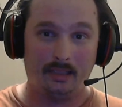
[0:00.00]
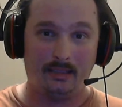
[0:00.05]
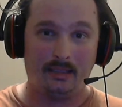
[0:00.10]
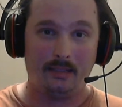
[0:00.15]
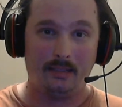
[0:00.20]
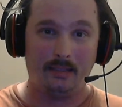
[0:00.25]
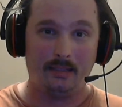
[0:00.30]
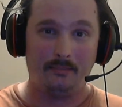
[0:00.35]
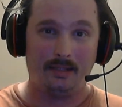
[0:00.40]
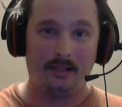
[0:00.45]

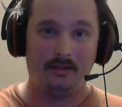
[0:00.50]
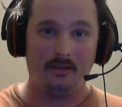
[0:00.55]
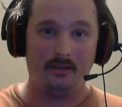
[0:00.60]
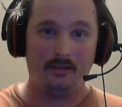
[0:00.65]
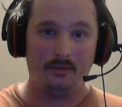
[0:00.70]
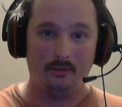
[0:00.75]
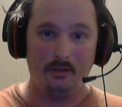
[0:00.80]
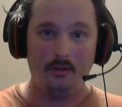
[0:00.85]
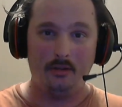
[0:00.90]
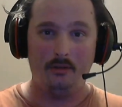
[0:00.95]
let's get back
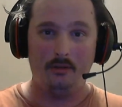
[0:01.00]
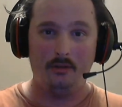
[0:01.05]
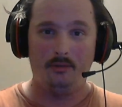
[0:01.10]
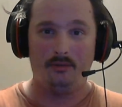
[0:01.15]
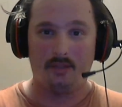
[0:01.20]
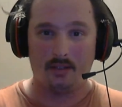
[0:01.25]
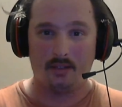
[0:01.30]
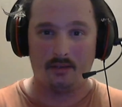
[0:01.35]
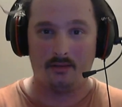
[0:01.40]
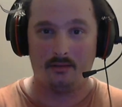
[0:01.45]
to the
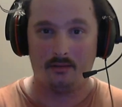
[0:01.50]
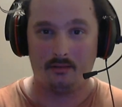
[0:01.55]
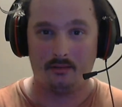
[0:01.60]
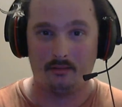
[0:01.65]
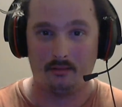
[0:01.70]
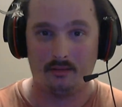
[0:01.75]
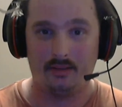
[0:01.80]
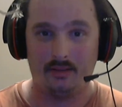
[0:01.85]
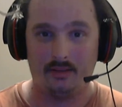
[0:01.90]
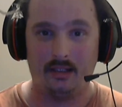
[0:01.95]
news
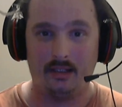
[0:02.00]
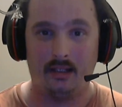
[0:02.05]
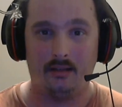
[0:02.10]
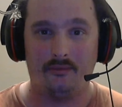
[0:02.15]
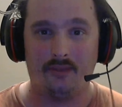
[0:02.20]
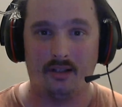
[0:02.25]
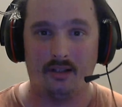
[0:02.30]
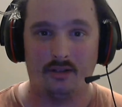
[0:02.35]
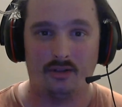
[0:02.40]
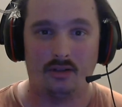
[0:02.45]
side
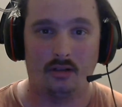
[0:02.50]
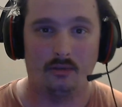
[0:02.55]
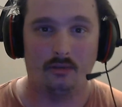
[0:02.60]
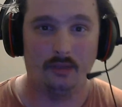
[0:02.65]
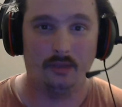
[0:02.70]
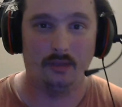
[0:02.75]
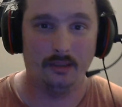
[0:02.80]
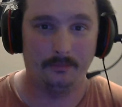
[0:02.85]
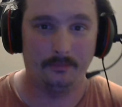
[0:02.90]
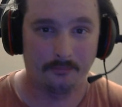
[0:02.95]
of things,
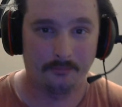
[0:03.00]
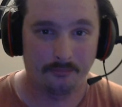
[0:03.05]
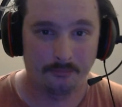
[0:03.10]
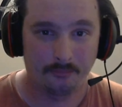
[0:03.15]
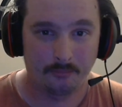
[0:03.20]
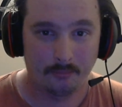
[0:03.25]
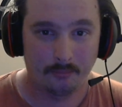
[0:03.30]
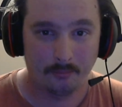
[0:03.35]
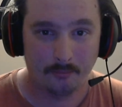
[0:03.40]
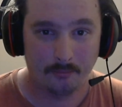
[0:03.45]
shall we?
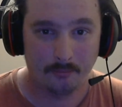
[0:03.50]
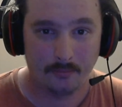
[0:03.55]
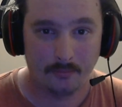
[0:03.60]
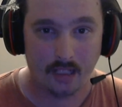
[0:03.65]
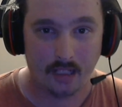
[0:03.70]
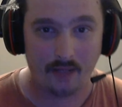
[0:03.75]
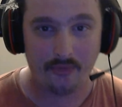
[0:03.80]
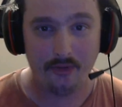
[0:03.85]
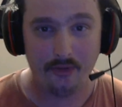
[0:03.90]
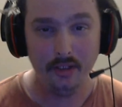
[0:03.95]

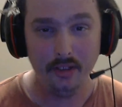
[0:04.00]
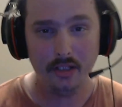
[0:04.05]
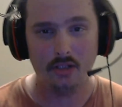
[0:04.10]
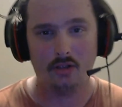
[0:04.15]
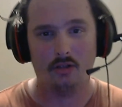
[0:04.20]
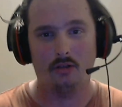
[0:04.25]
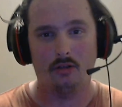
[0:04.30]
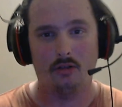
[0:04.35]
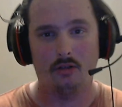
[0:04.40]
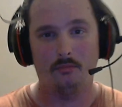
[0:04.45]
A
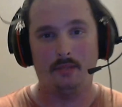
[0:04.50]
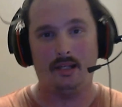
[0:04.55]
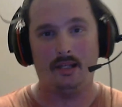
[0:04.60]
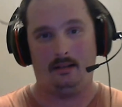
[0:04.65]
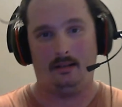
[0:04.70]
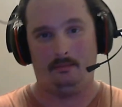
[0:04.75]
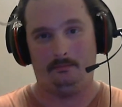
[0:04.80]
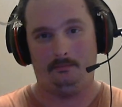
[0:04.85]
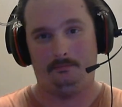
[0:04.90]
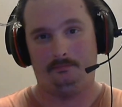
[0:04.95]
30-year-old
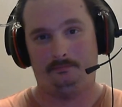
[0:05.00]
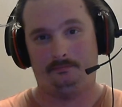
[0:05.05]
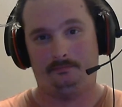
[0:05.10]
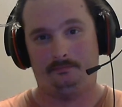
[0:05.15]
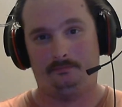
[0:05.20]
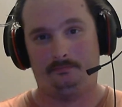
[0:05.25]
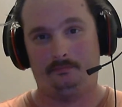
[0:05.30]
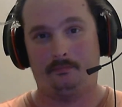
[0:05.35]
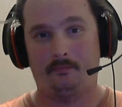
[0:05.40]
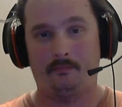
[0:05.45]
man
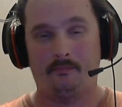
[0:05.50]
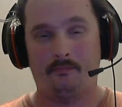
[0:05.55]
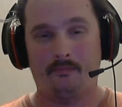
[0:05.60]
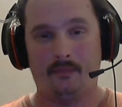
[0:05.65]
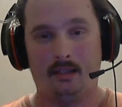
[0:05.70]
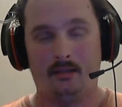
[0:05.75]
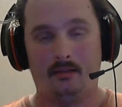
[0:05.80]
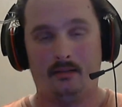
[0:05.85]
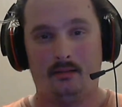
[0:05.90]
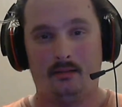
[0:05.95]

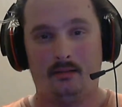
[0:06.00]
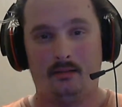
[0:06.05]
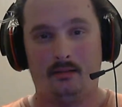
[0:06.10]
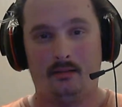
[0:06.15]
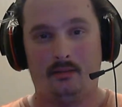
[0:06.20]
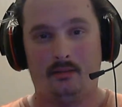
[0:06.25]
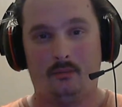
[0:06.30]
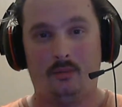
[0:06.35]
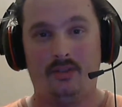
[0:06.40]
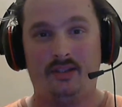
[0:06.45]

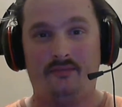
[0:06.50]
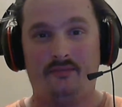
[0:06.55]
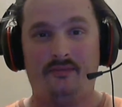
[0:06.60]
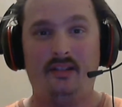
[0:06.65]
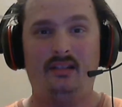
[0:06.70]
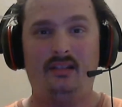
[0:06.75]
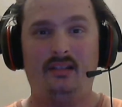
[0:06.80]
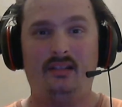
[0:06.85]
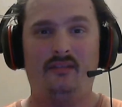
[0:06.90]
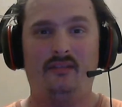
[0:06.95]
was
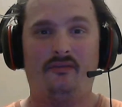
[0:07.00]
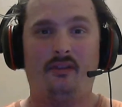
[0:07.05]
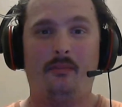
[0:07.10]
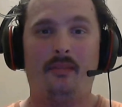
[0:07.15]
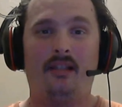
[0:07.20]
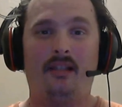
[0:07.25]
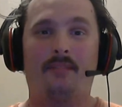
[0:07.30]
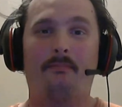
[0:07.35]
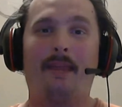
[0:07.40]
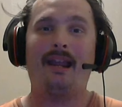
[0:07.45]
evicted
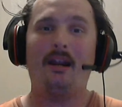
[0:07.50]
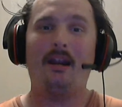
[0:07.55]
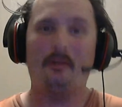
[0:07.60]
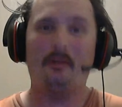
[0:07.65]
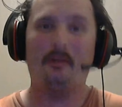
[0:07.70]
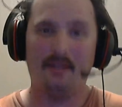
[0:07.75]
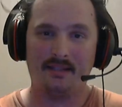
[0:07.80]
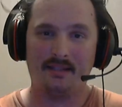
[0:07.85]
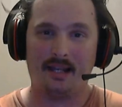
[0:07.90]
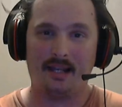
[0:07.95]
from
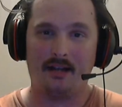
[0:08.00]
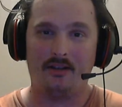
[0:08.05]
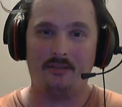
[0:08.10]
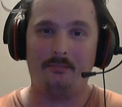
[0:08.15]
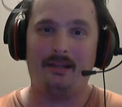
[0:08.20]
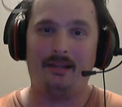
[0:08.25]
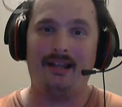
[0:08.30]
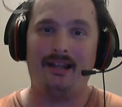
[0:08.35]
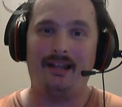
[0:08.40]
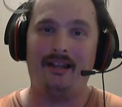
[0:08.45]
parents'
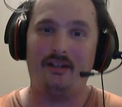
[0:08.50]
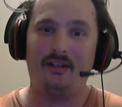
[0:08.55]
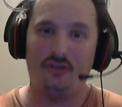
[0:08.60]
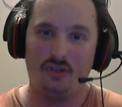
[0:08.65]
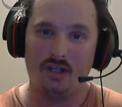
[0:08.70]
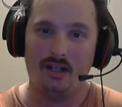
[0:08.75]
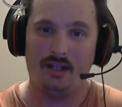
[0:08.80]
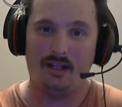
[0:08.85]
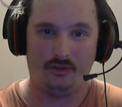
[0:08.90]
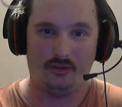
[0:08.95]
house by a
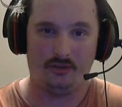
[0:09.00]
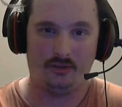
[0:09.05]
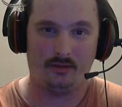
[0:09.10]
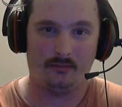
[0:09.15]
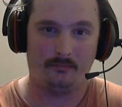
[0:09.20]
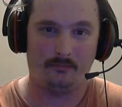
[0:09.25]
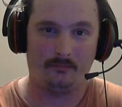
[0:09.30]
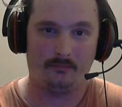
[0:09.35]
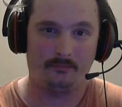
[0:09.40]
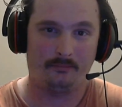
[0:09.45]

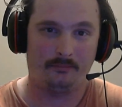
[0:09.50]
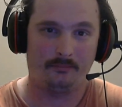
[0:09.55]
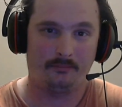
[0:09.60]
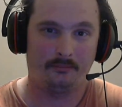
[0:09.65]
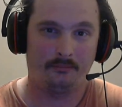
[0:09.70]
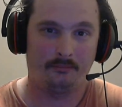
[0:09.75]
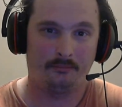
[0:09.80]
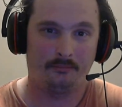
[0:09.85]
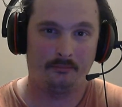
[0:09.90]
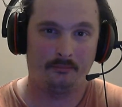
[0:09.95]
judge
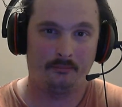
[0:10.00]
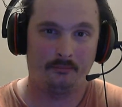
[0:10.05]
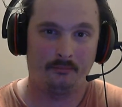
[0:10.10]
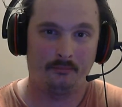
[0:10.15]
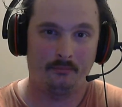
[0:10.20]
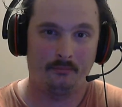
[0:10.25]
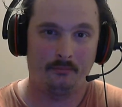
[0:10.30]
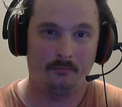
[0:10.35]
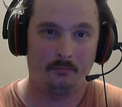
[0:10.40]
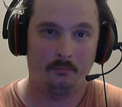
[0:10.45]

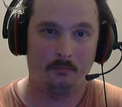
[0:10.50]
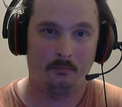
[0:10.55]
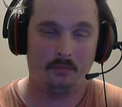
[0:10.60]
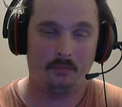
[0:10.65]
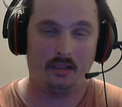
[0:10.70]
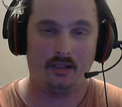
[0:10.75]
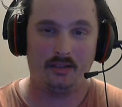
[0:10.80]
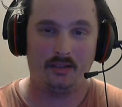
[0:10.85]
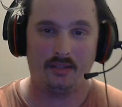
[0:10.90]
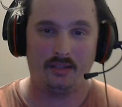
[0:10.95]

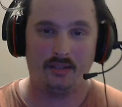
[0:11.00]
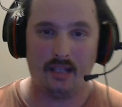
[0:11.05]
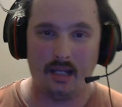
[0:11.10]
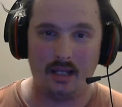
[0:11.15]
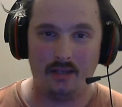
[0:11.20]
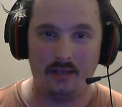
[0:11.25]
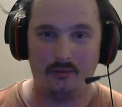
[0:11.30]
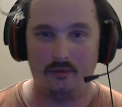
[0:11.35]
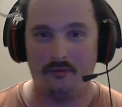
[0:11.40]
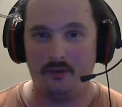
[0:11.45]
because he
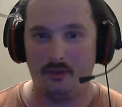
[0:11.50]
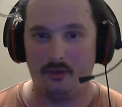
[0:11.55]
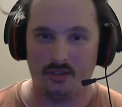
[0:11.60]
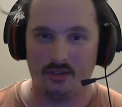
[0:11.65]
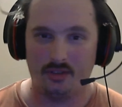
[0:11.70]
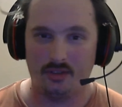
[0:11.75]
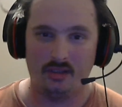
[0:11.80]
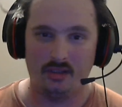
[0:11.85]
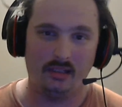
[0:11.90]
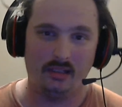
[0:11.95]
has
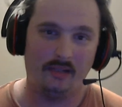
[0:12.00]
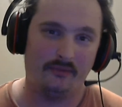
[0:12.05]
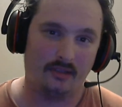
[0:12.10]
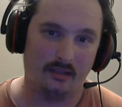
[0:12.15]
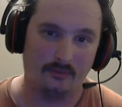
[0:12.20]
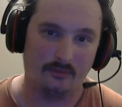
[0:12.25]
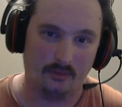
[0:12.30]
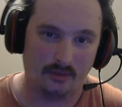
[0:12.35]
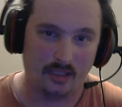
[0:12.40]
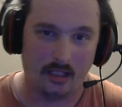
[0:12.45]
refused to leave
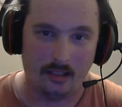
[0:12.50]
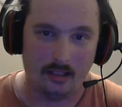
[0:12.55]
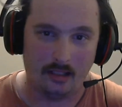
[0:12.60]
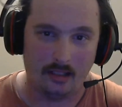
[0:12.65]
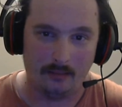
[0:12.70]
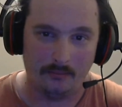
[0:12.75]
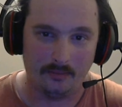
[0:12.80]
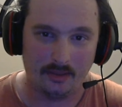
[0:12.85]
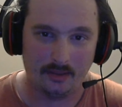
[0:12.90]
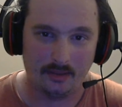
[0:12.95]
several
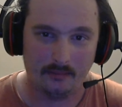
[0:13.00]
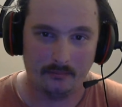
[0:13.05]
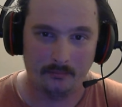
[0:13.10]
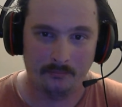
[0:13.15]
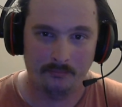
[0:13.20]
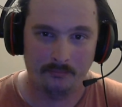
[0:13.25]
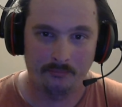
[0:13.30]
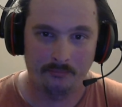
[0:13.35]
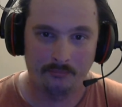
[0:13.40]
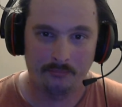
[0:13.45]
times.
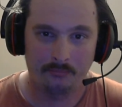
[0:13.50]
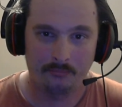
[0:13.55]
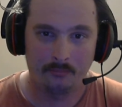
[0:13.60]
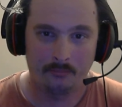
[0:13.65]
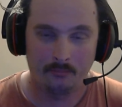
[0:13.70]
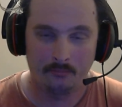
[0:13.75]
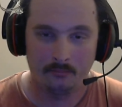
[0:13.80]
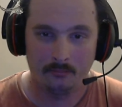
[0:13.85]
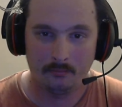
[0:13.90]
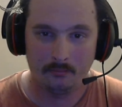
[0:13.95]

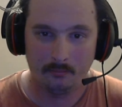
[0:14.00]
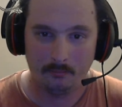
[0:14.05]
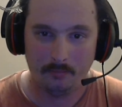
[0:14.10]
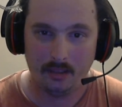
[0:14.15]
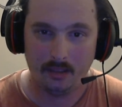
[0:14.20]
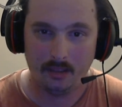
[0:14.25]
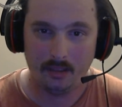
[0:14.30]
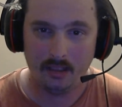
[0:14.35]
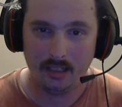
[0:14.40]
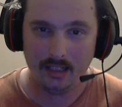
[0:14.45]

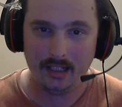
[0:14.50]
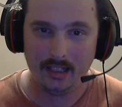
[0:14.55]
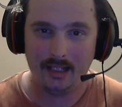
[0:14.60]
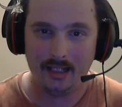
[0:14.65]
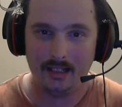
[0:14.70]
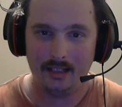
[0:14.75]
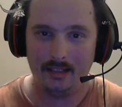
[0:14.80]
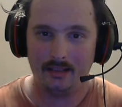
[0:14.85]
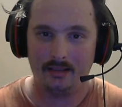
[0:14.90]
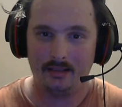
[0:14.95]
But it
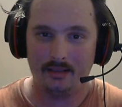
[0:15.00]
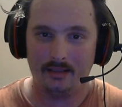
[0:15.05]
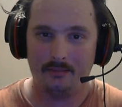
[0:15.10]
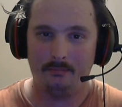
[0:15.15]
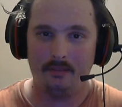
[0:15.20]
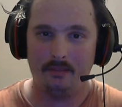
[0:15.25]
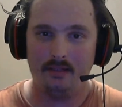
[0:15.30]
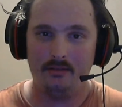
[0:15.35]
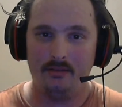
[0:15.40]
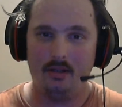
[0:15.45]
has
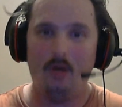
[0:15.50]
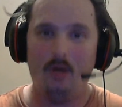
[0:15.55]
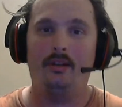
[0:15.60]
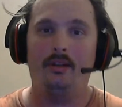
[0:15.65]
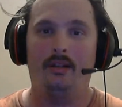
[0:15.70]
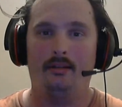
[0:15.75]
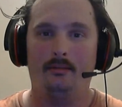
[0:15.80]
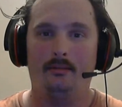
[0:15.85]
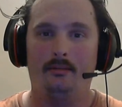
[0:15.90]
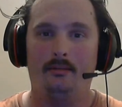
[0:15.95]
been
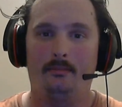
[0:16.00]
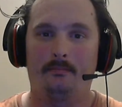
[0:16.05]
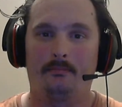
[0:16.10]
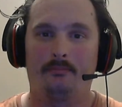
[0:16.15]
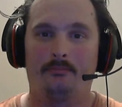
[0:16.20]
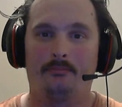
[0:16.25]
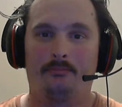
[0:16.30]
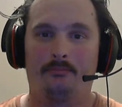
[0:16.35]
noted